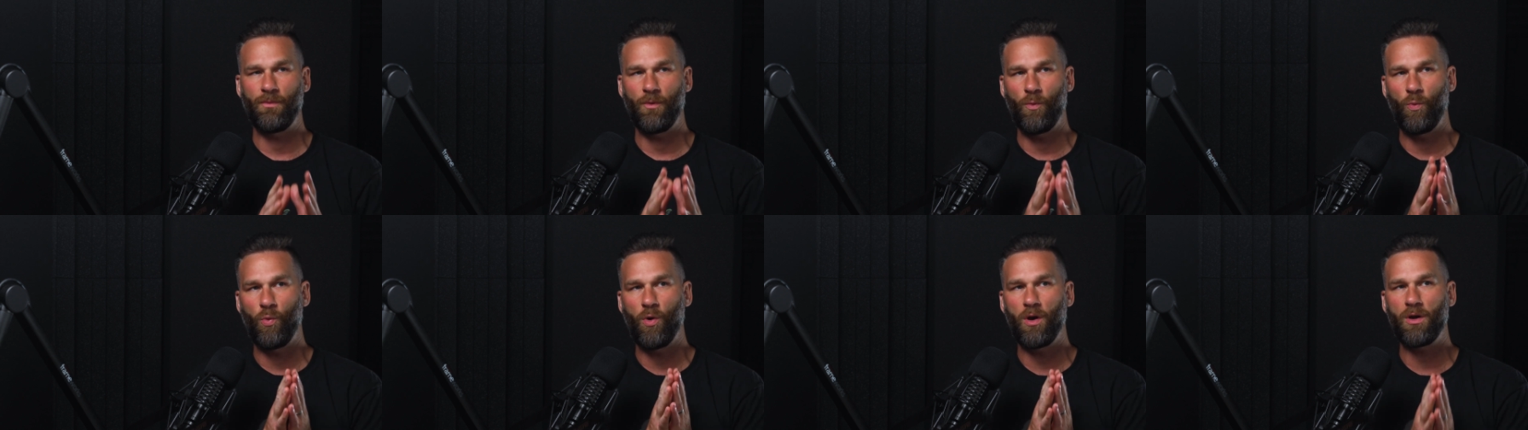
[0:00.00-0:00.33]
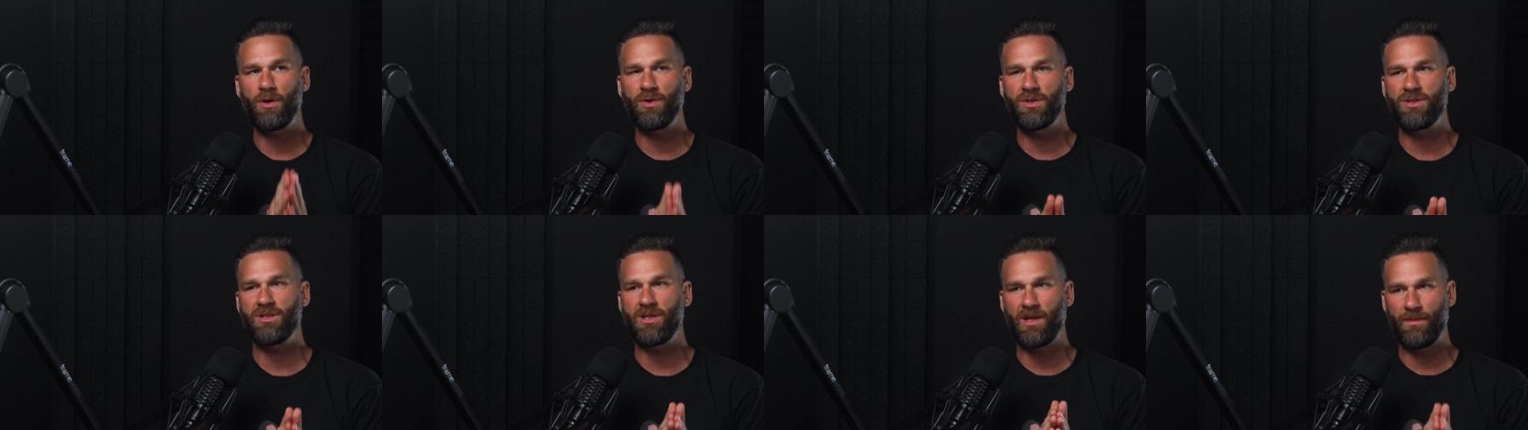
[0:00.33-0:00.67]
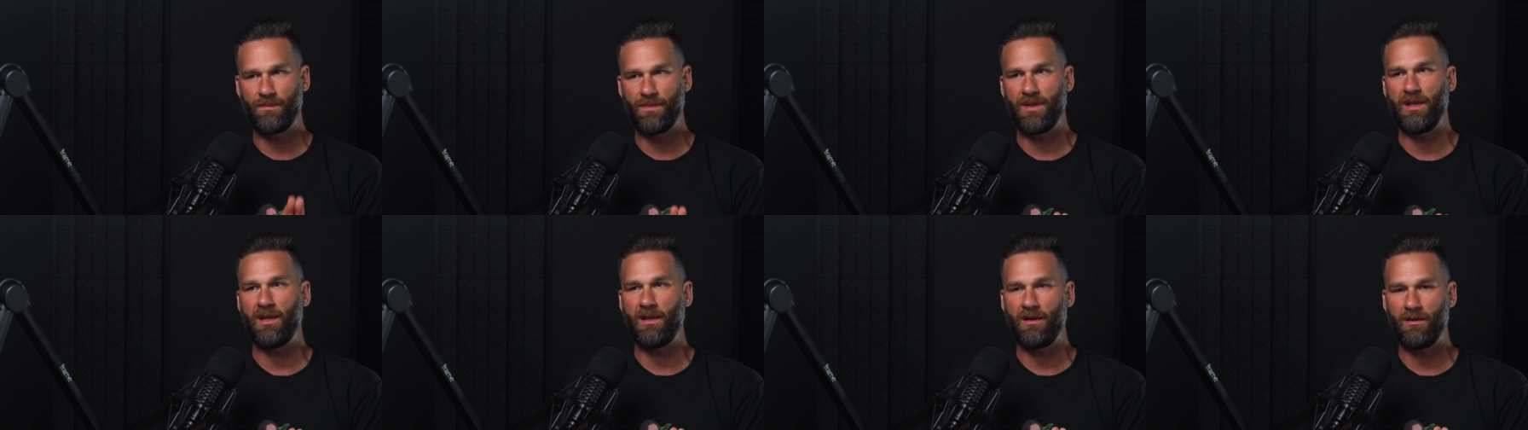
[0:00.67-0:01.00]
what are
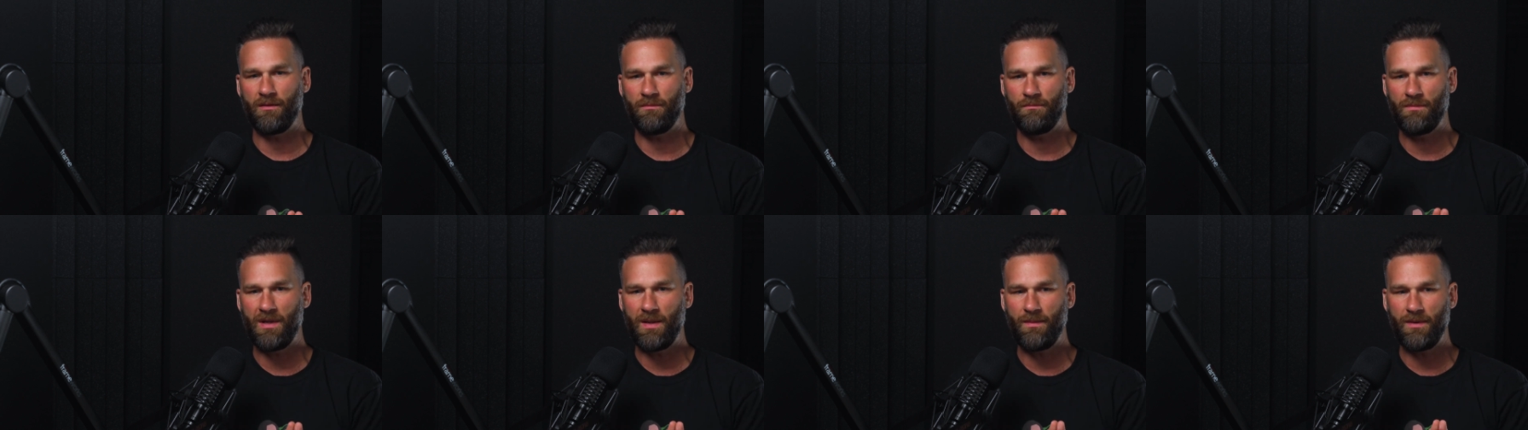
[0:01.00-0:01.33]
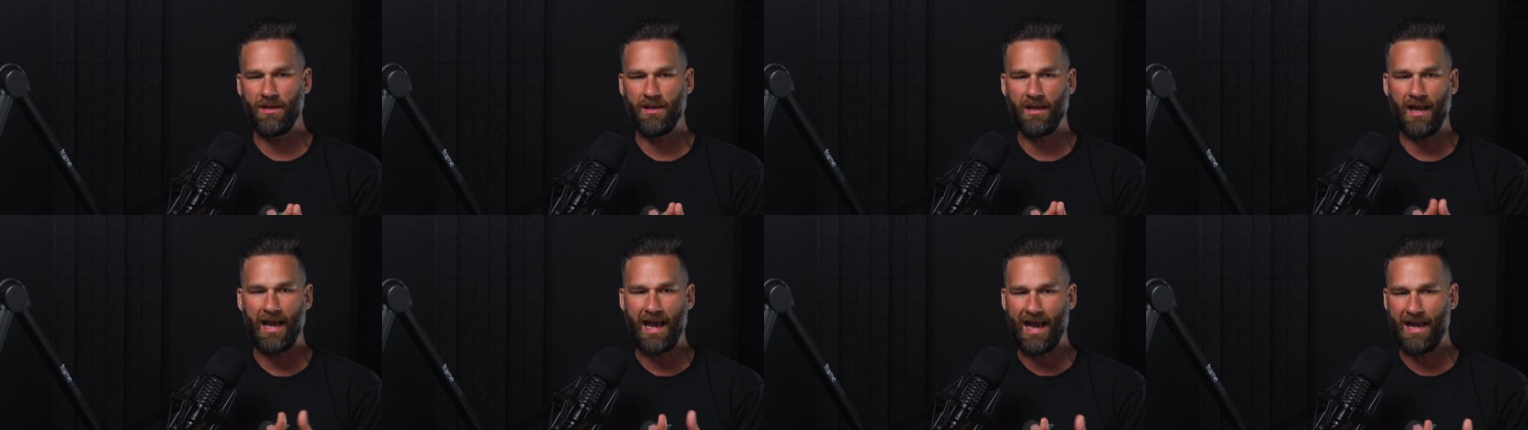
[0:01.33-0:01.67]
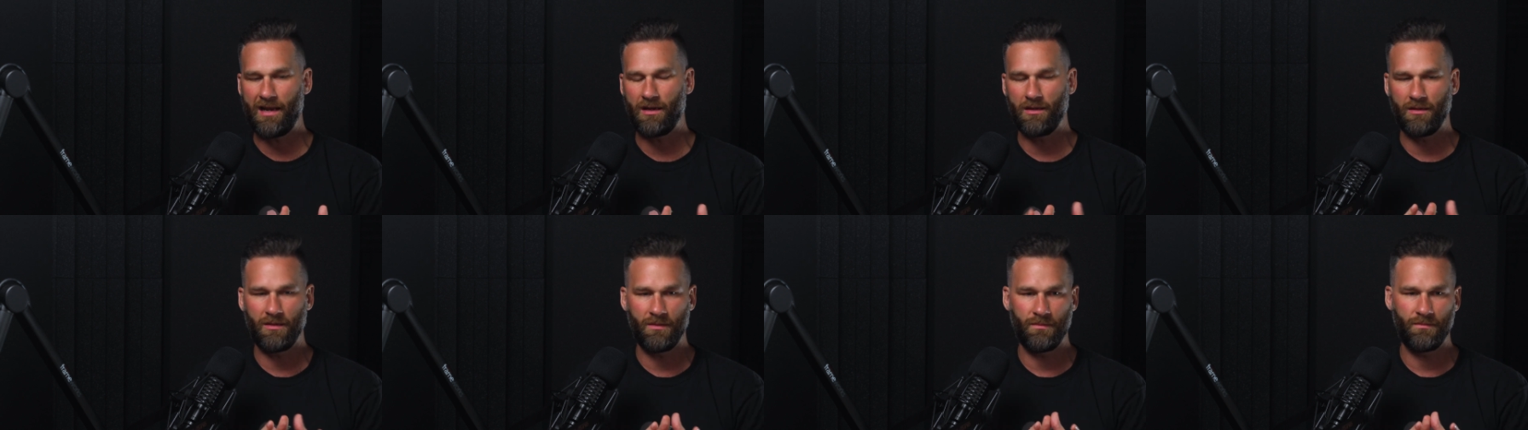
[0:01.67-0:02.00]
something, maybe
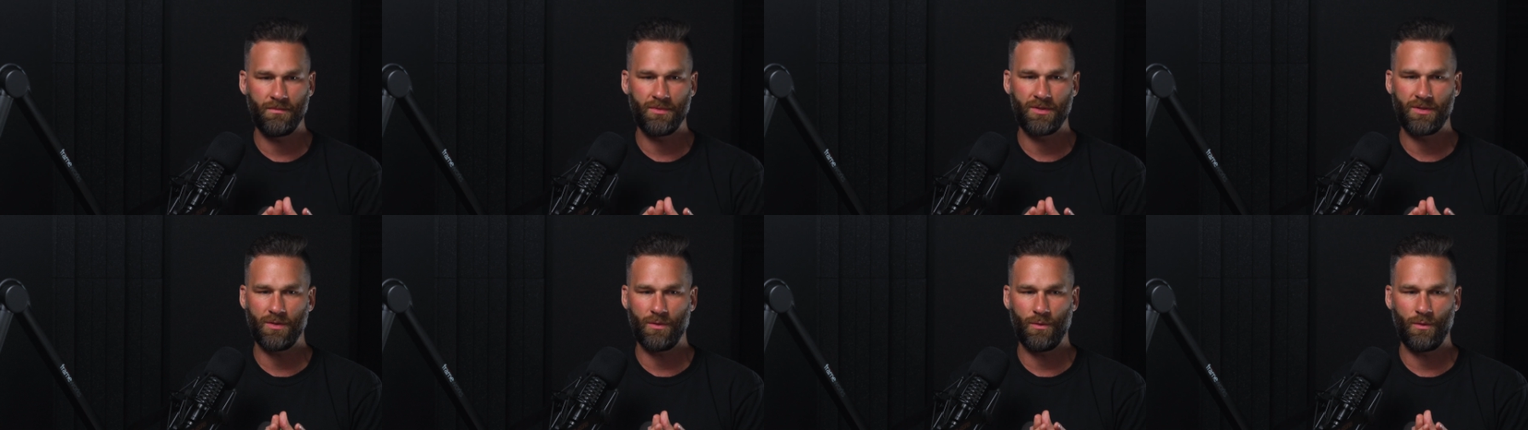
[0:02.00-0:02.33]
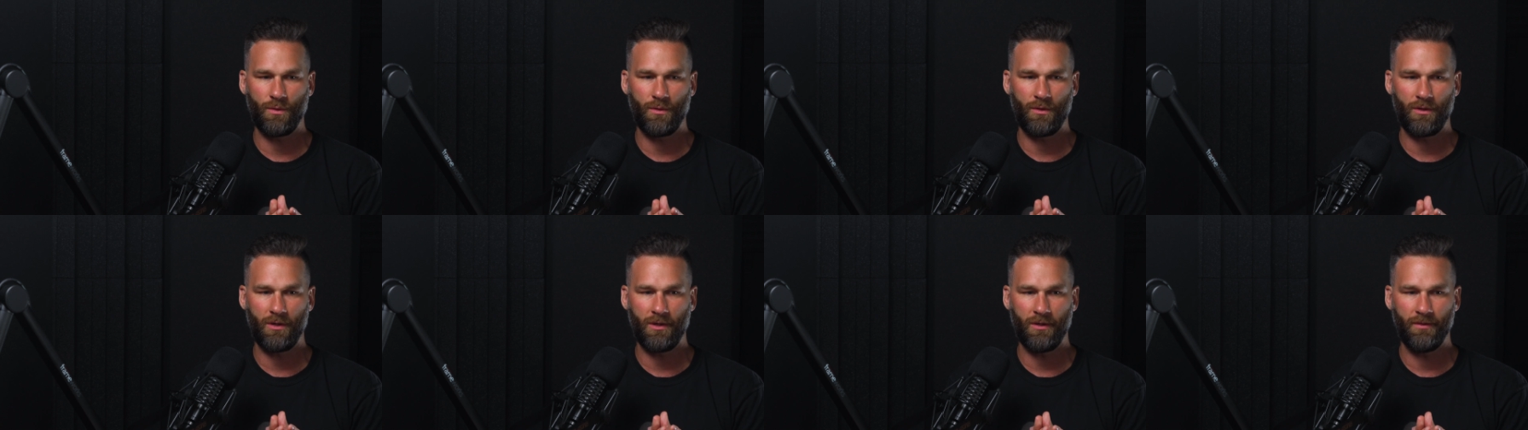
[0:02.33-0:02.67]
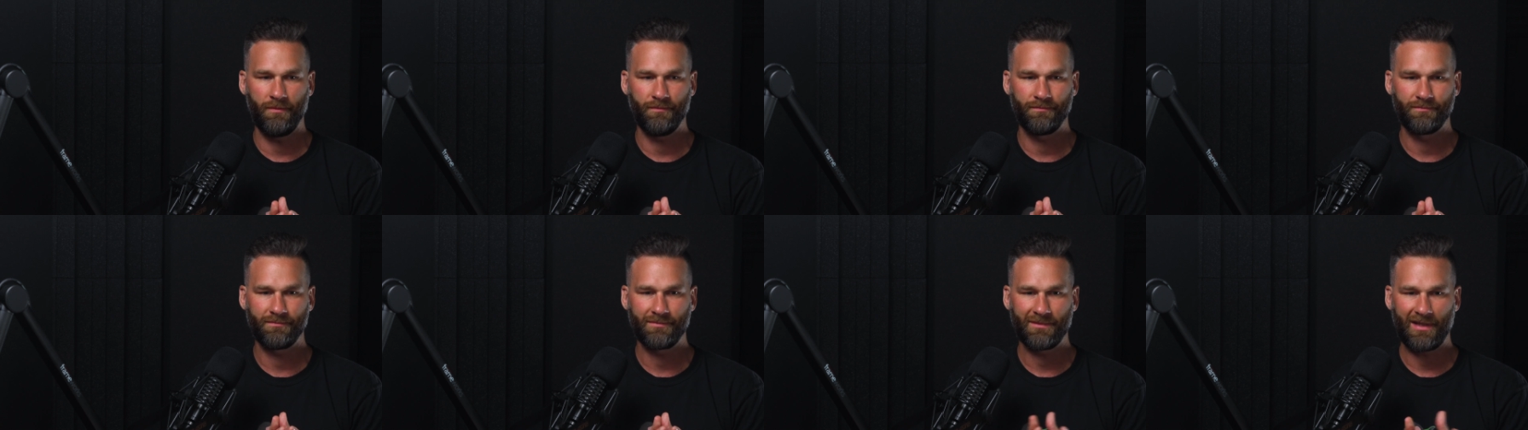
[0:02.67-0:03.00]
items
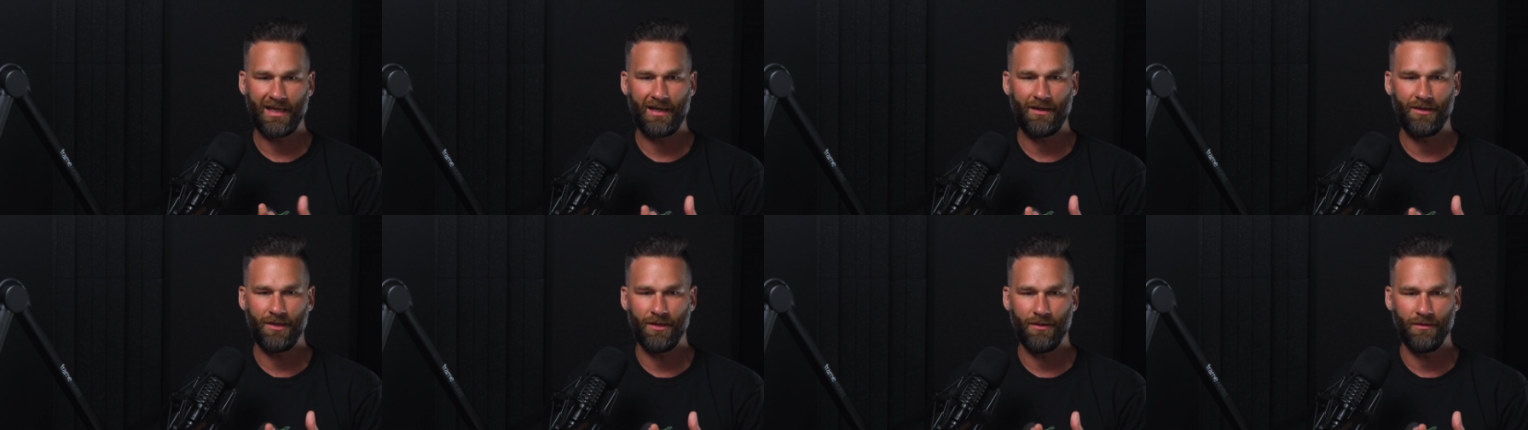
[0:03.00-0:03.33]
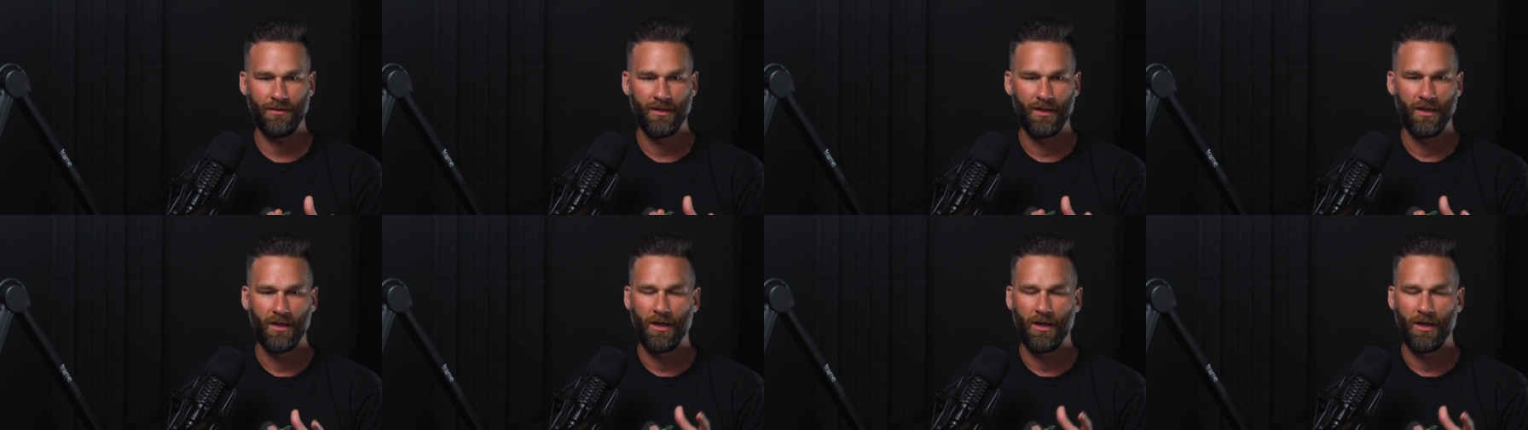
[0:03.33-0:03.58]
or I don't know,